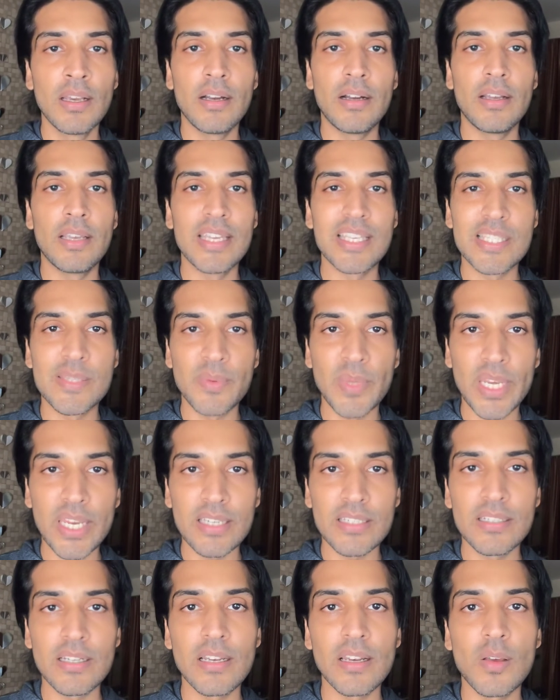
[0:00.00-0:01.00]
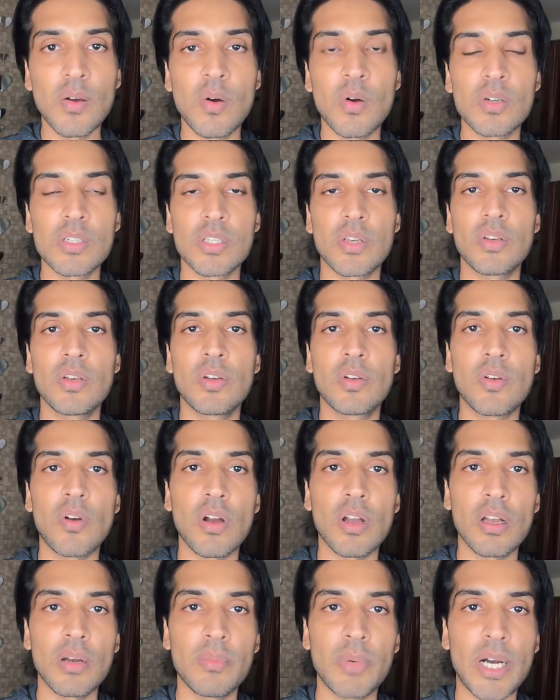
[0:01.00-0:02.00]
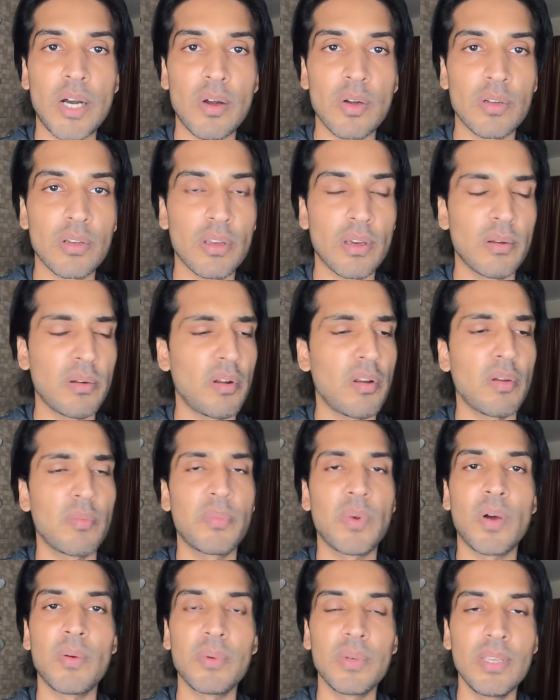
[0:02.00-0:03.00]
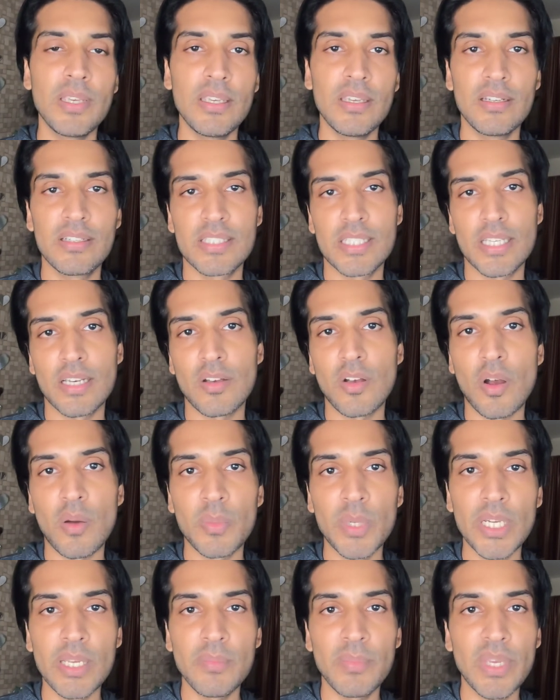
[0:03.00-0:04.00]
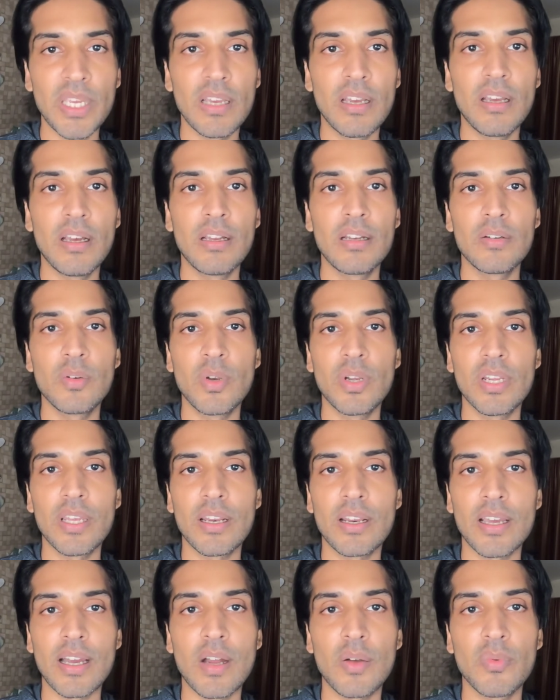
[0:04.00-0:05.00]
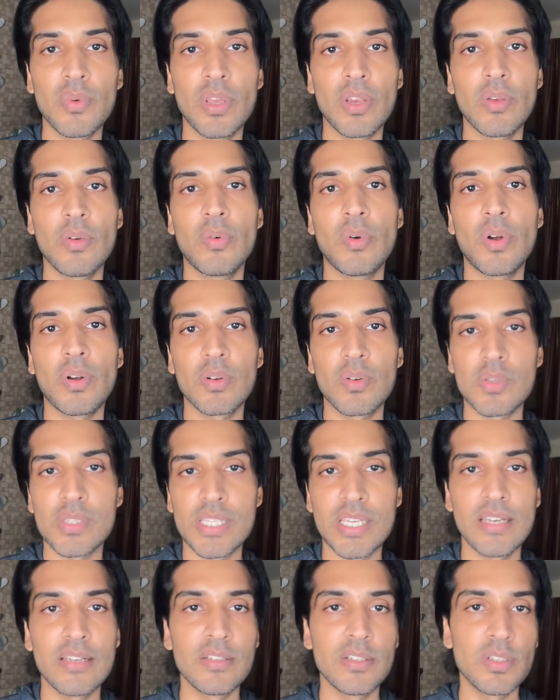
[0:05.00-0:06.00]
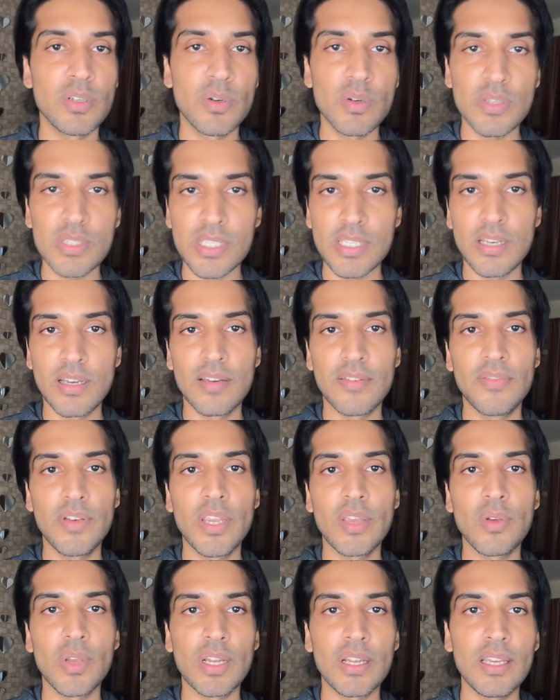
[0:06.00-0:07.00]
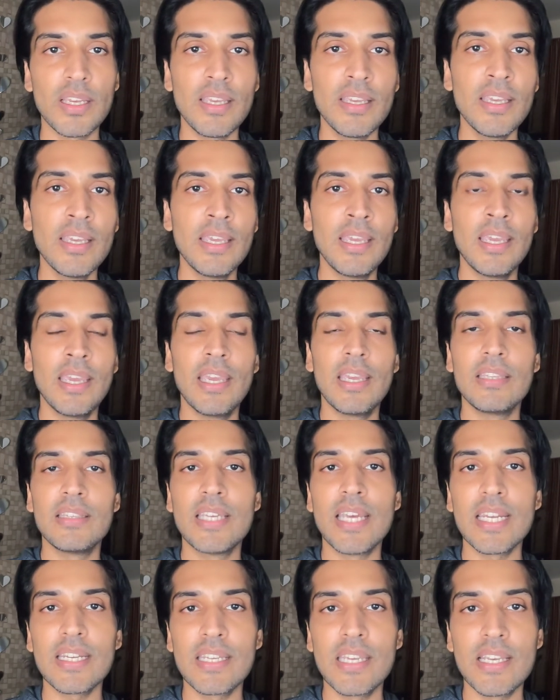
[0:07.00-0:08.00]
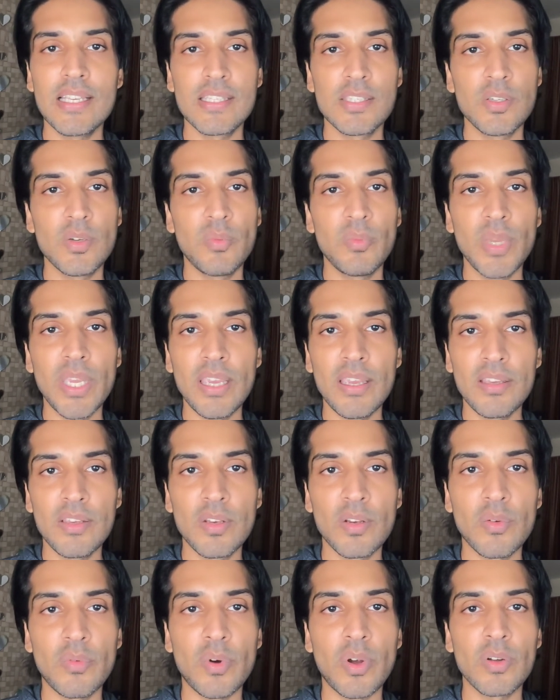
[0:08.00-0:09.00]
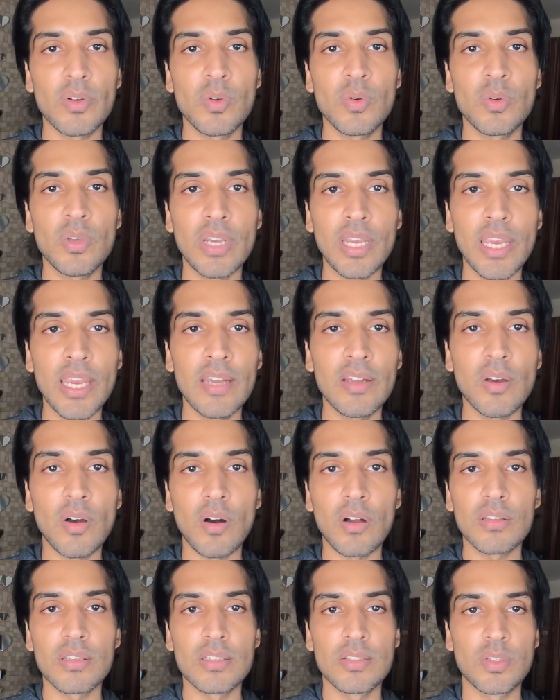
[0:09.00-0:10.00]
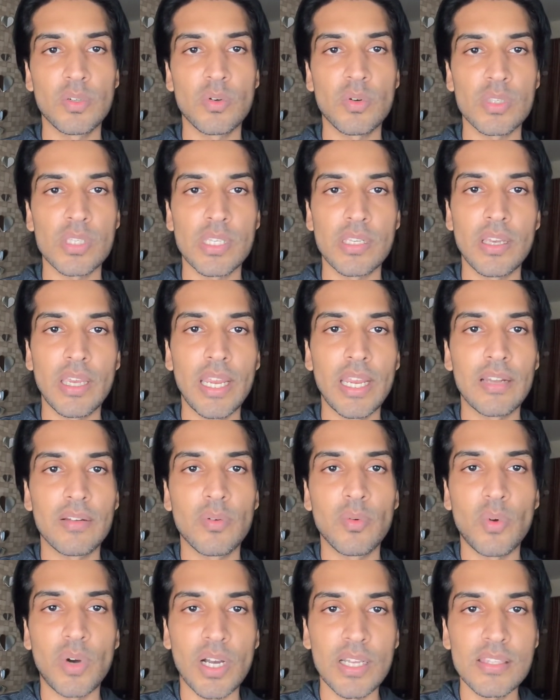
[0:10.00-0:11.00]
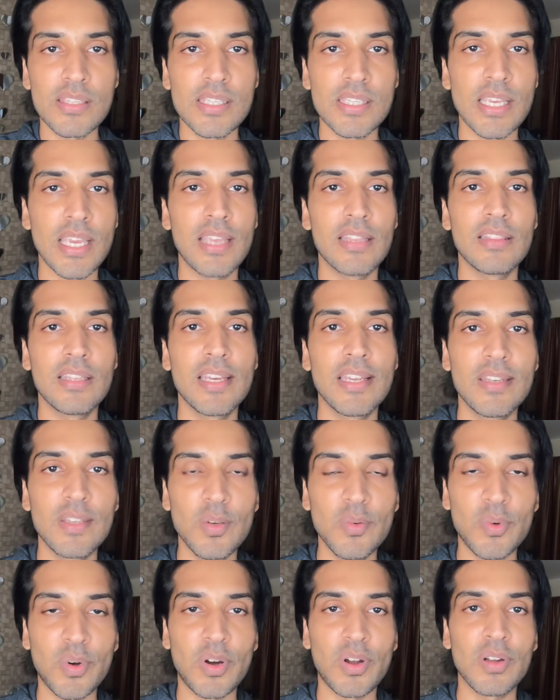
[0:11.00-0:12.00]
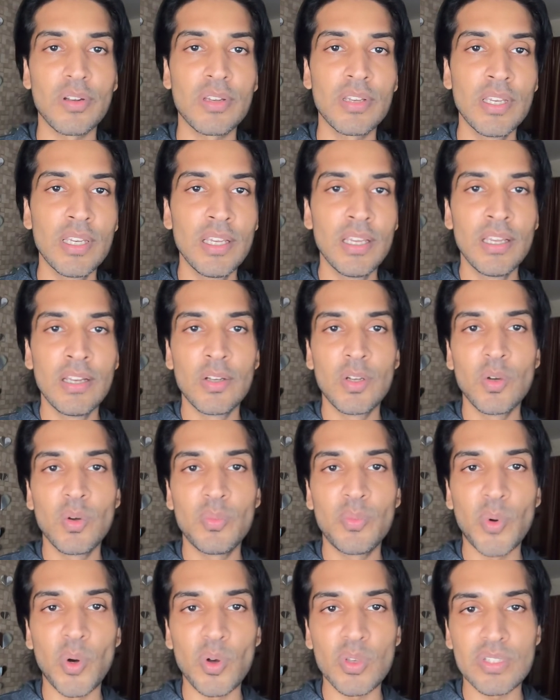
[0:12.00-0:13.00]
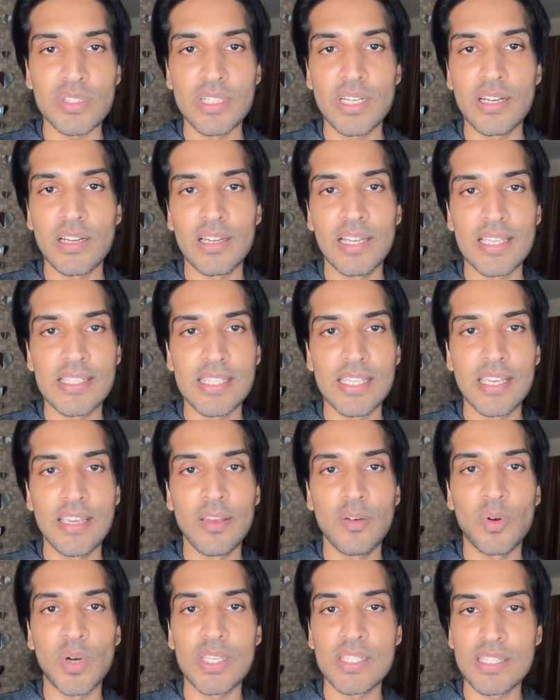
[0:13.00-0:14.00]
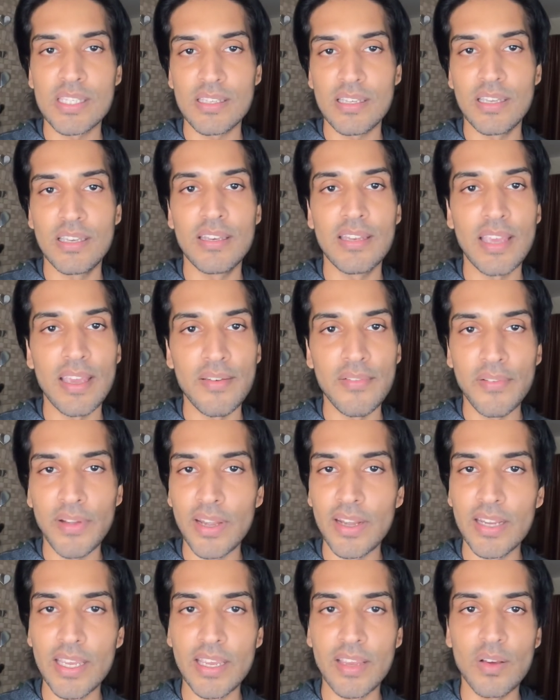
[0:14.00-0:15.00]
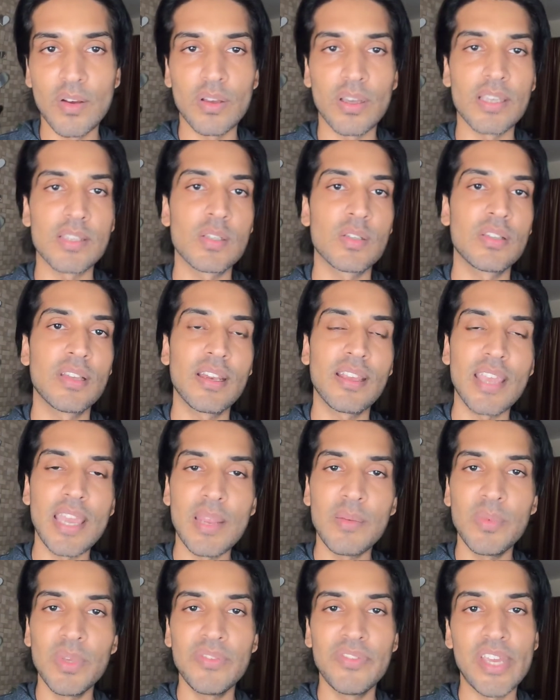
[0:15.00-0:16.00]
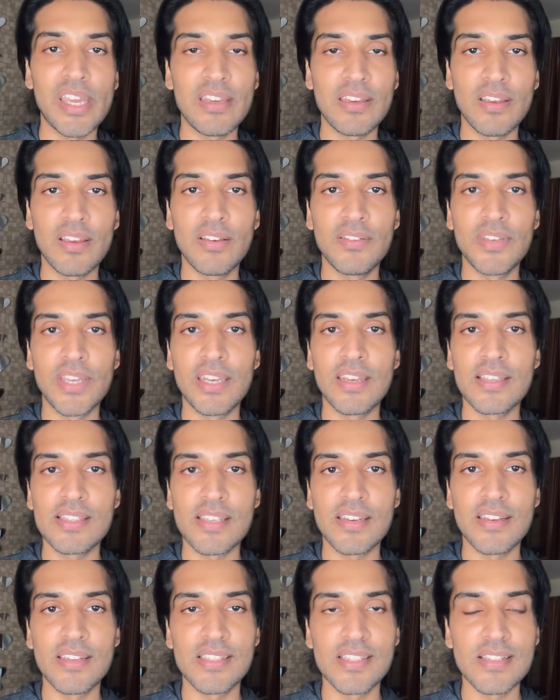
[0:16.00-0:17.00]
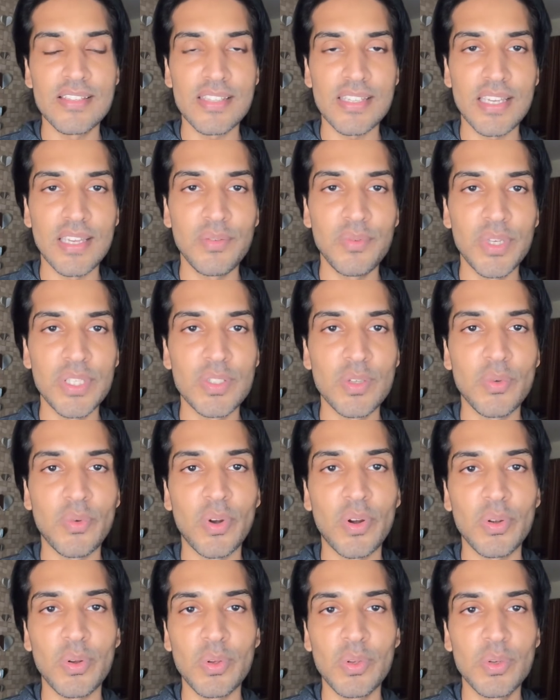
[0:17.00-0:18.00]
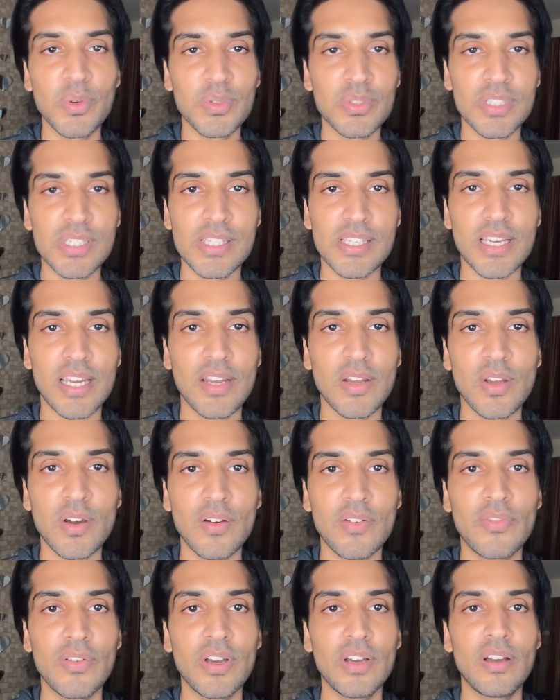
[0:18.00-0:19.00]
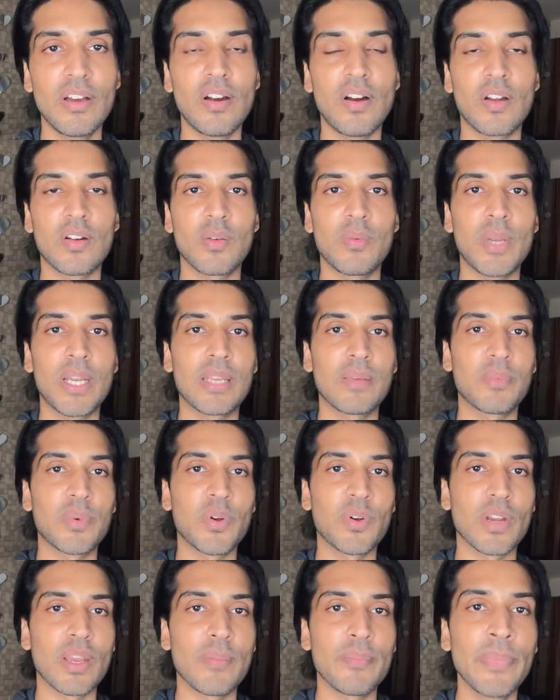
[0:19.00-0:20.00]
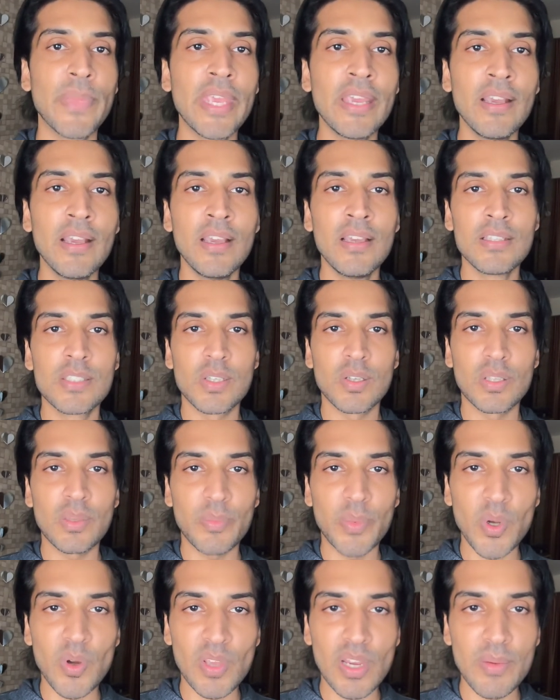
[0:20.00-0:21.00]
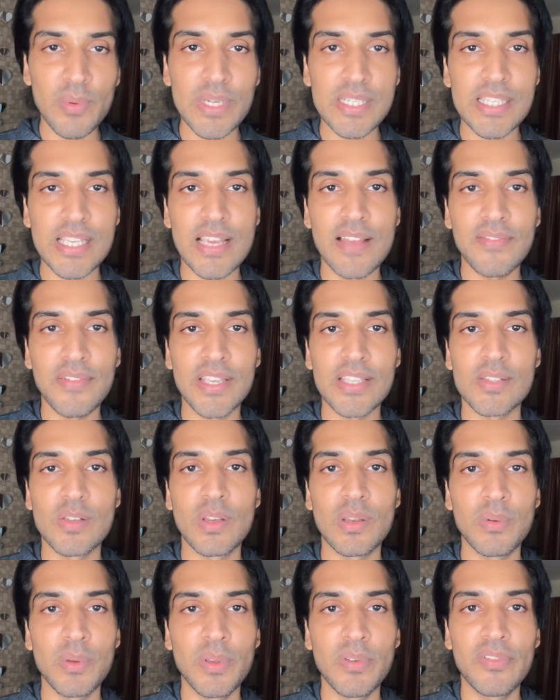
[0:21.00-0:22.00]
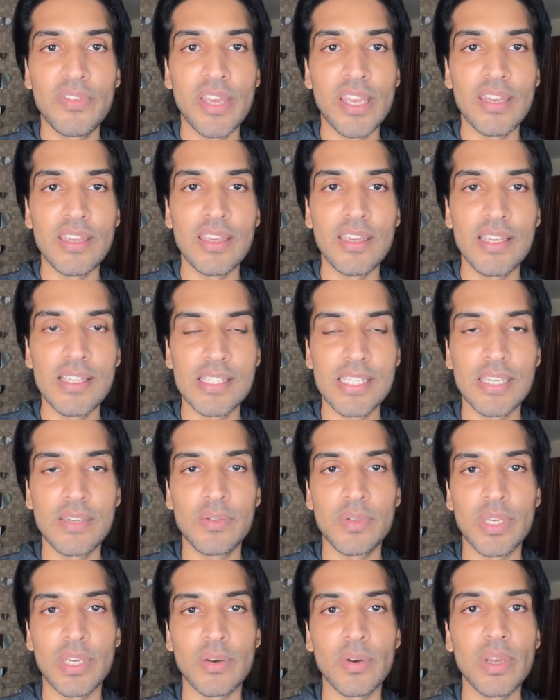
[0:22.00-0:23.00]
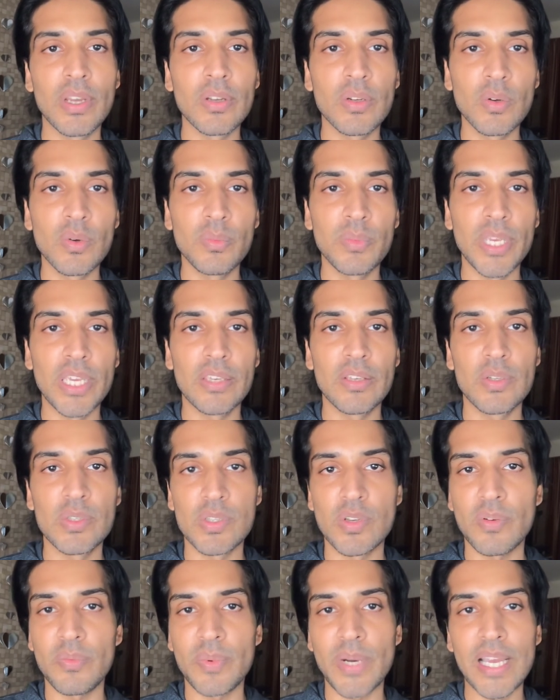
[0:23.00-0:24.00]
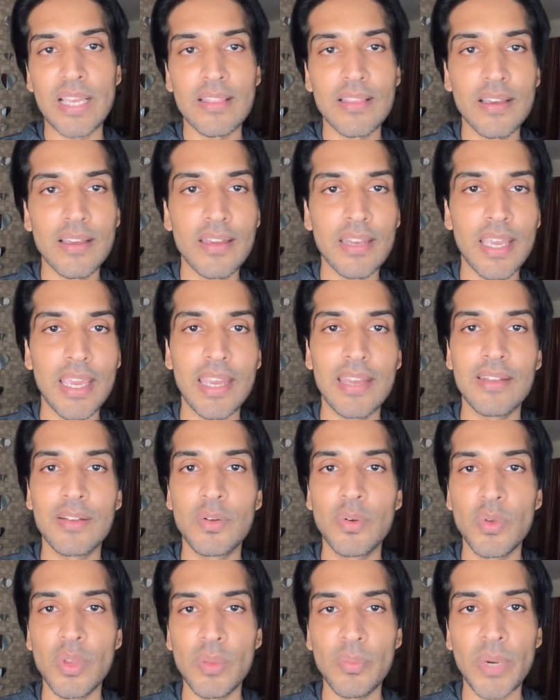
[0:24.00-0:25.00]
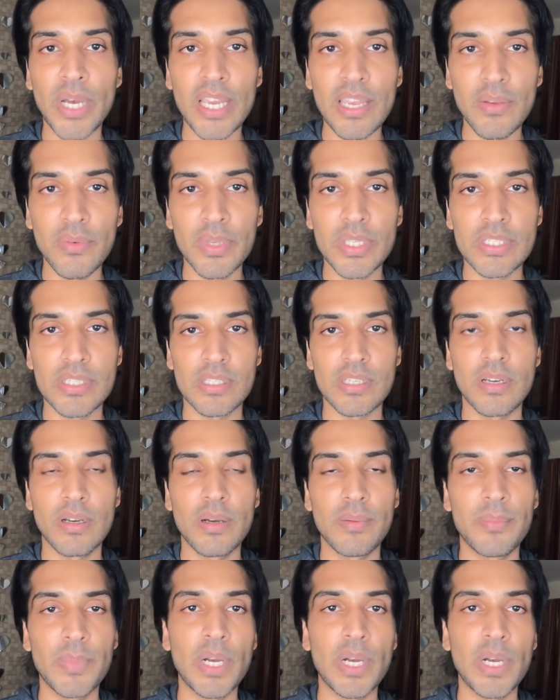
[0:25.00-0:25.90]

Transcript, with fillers: uh, inspirational quotes or you talk about uh, or probably it's a comedy uh, twitter account where you want to send jokes uh, frequently in that case you may you know want to create all the jokes at once and then you want to post it let's say once in every day okay so there can be very uh, various reasons in which you want to use this kind of uh, automatic program so the program itself is going to be very easy we are going to make use of python and Tweepy which is a,